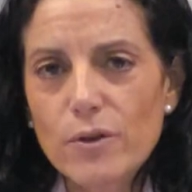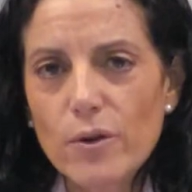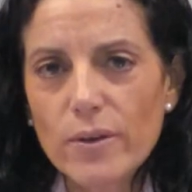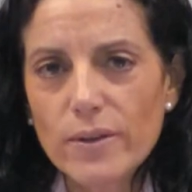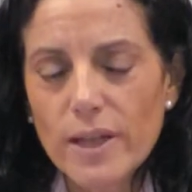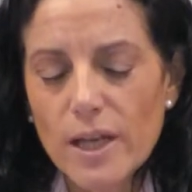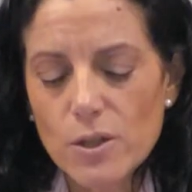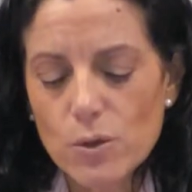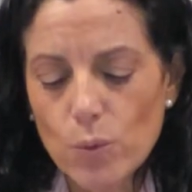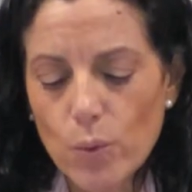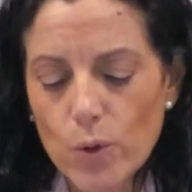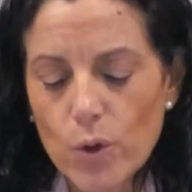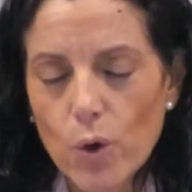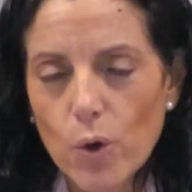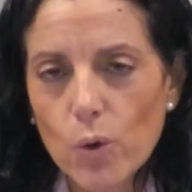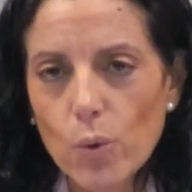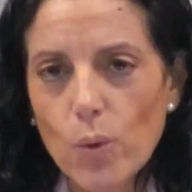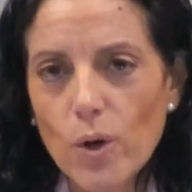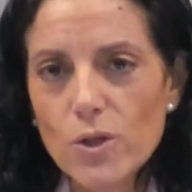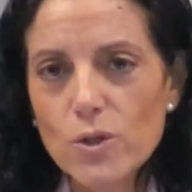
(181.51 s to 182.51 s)
recovery that we
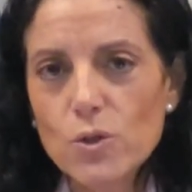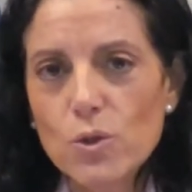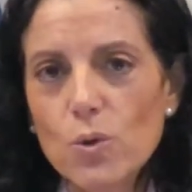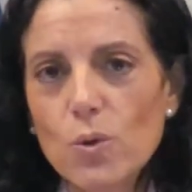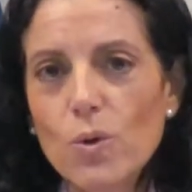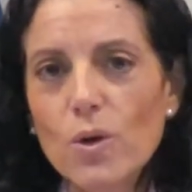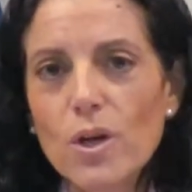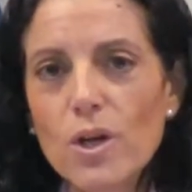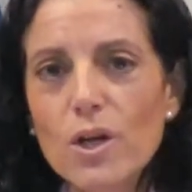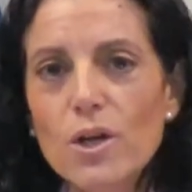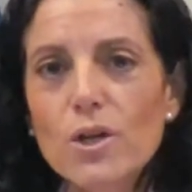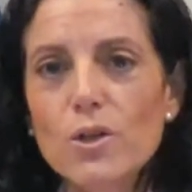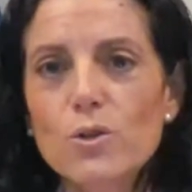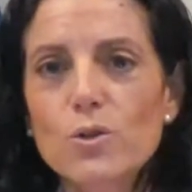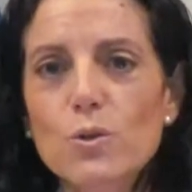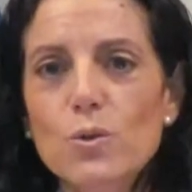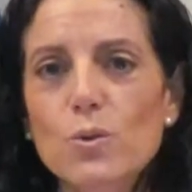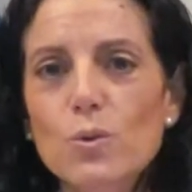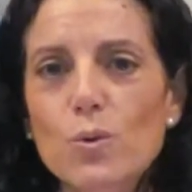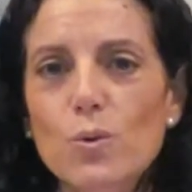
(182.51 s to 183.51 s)
all want to,
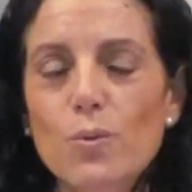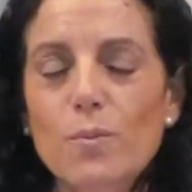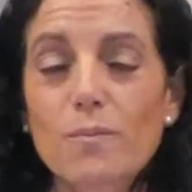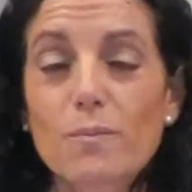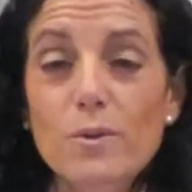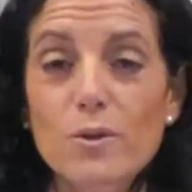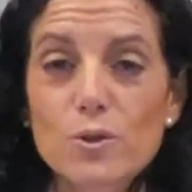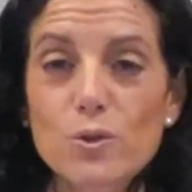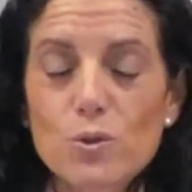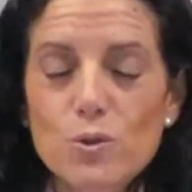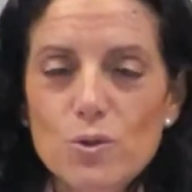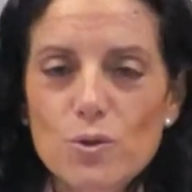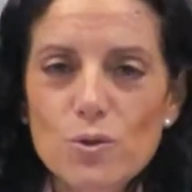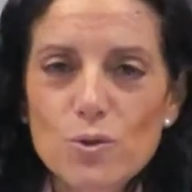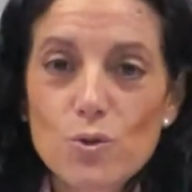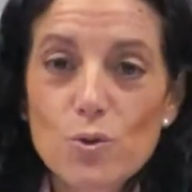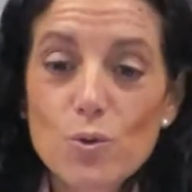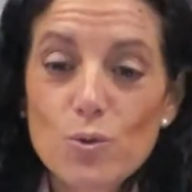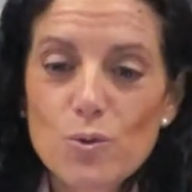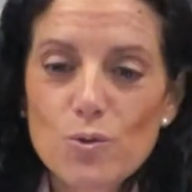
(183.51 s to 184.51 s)
to,
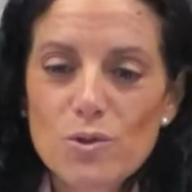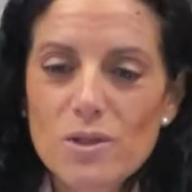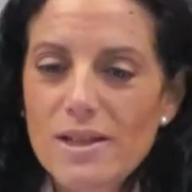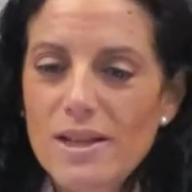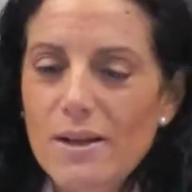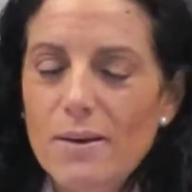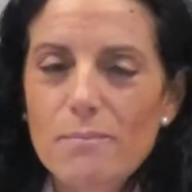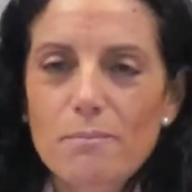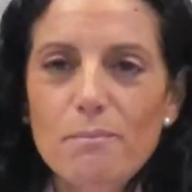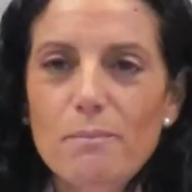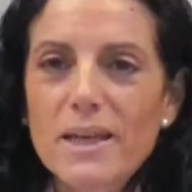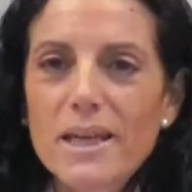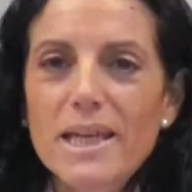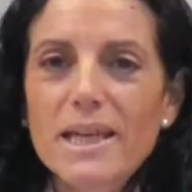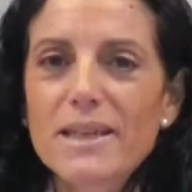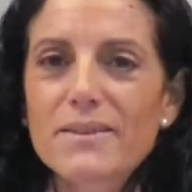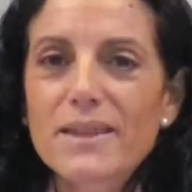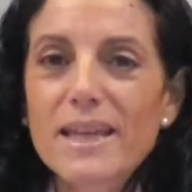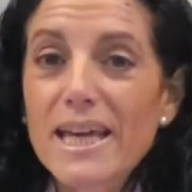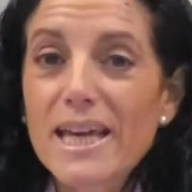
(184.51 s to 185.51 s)
to
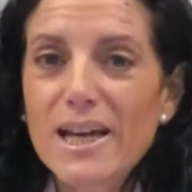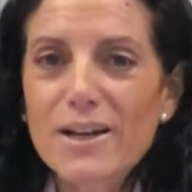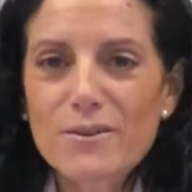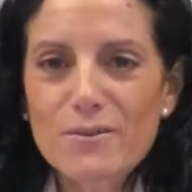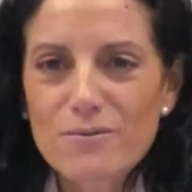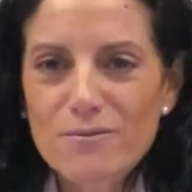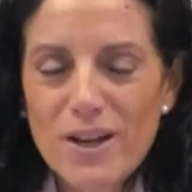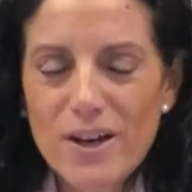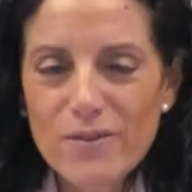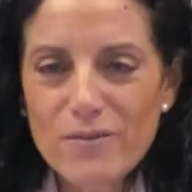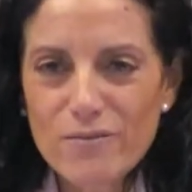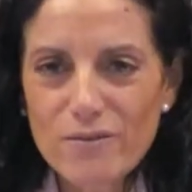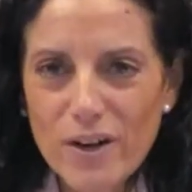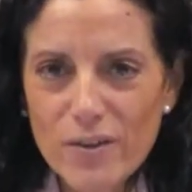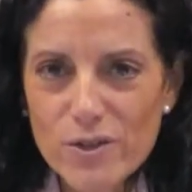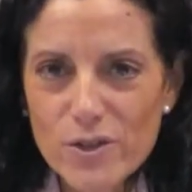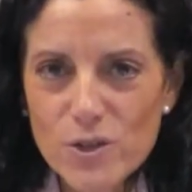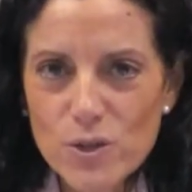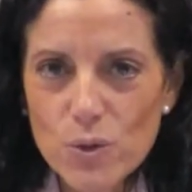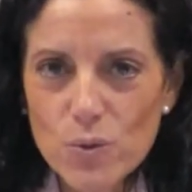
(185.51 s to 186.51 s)
be there very,
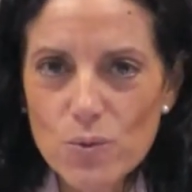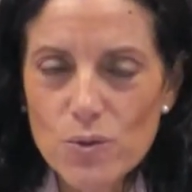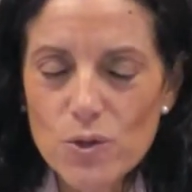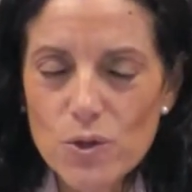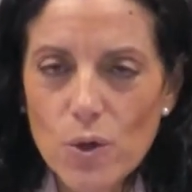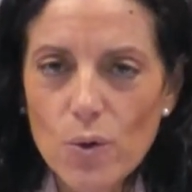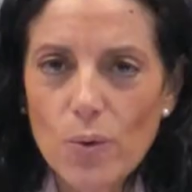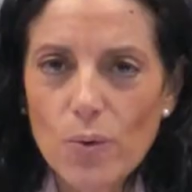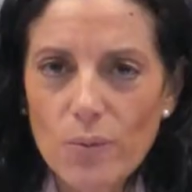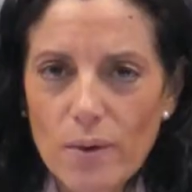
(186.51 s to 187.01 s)
very soon.